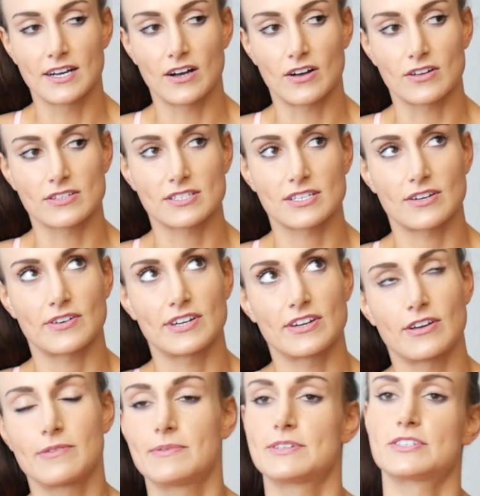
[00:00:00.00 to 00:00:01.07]
Also, I
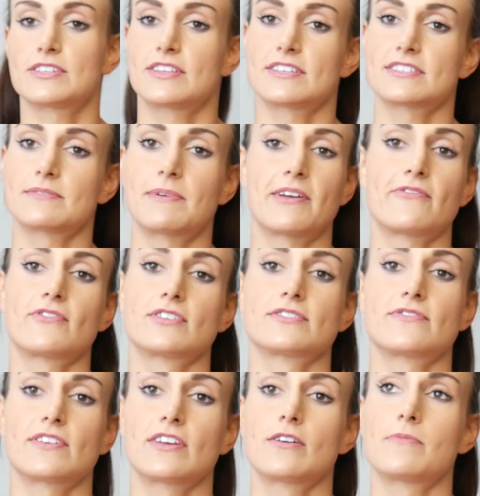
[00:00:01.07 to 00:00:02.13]
know I mentioned this in my
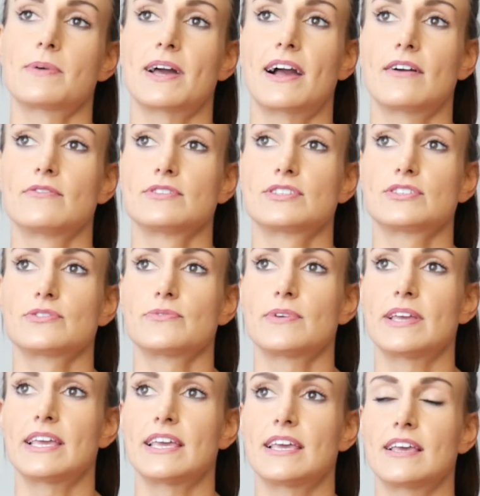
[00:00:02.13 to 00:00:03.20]
first video, but I was
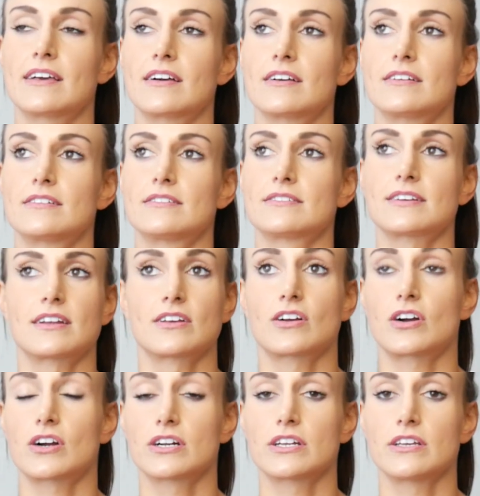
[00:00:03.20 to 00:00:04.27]
doing a ton of
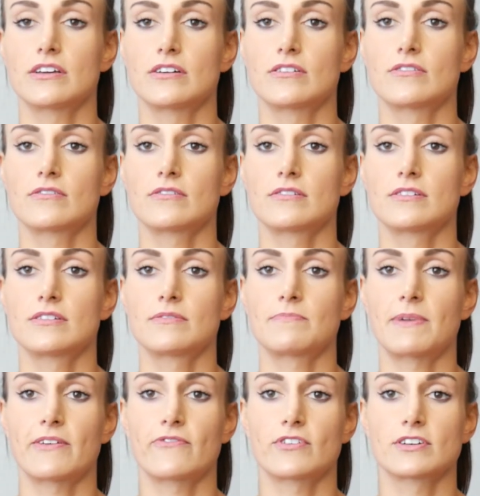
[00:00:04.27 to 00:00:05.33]
cardio.
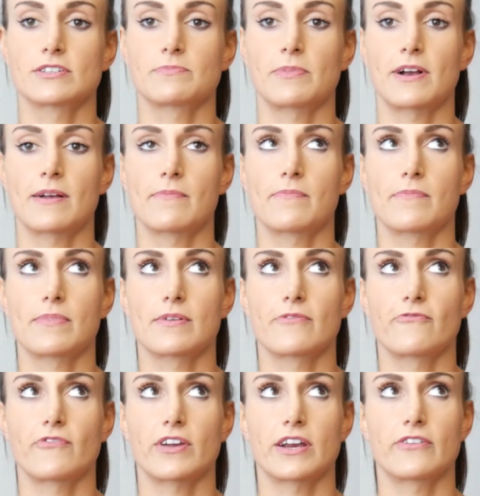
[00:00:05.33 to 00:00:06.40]
My first prep
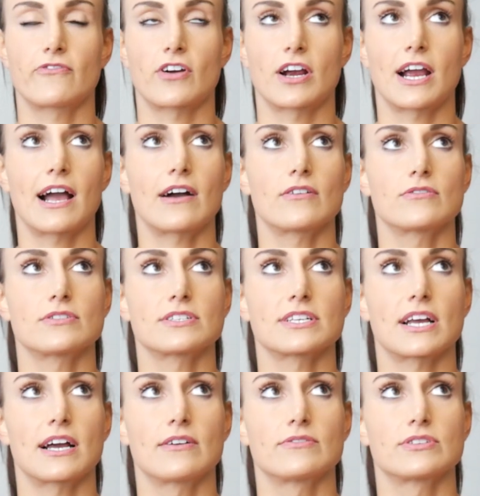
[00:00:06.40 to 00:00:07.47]
very far out.
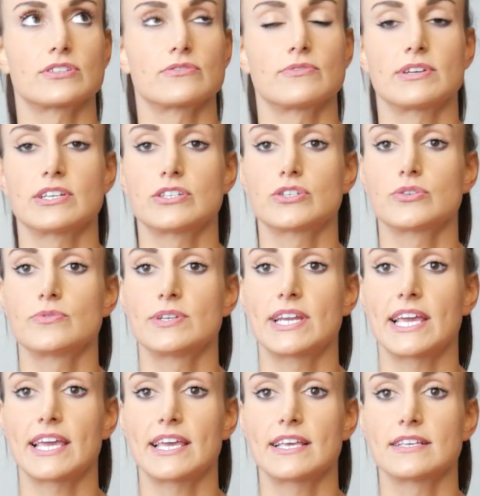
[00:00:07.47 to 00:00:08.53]
I was doing
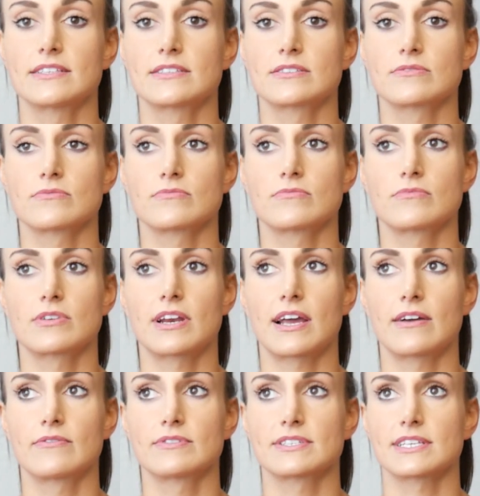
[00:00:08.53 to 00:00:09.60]
2-a-days when
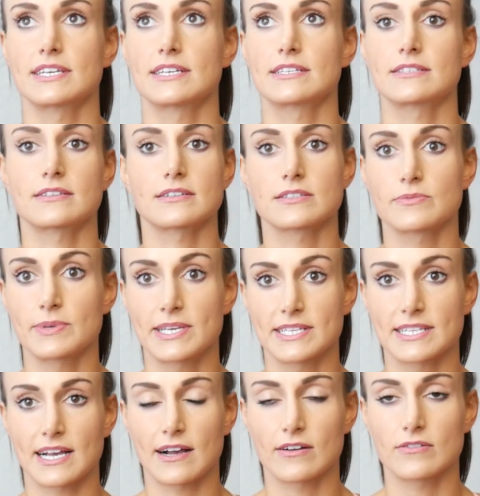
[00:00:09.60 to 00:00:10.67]
I was like 6
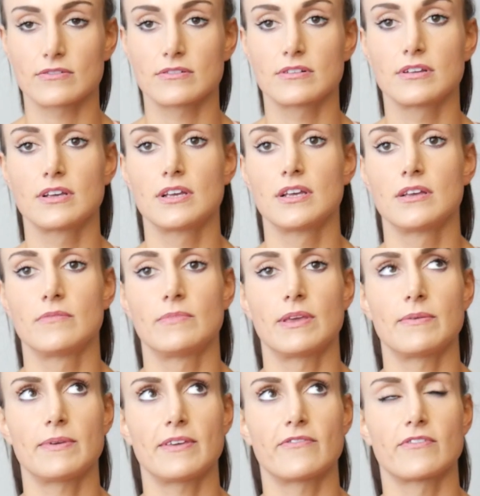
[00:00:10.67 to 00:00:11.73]
weeks out,
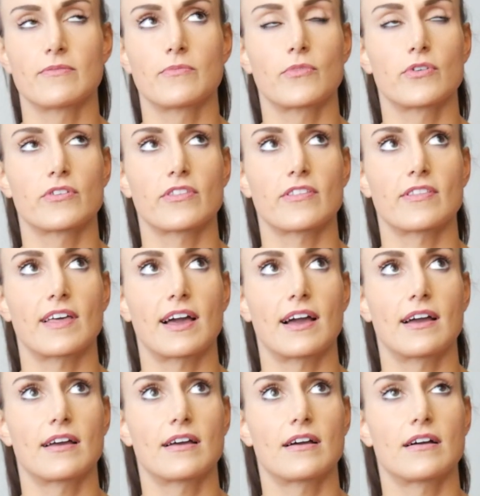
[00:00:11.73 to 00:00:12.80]
maybe even more than
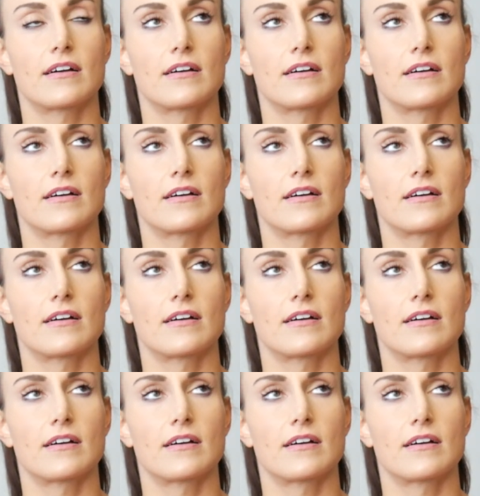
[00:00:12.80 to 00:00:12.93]
that.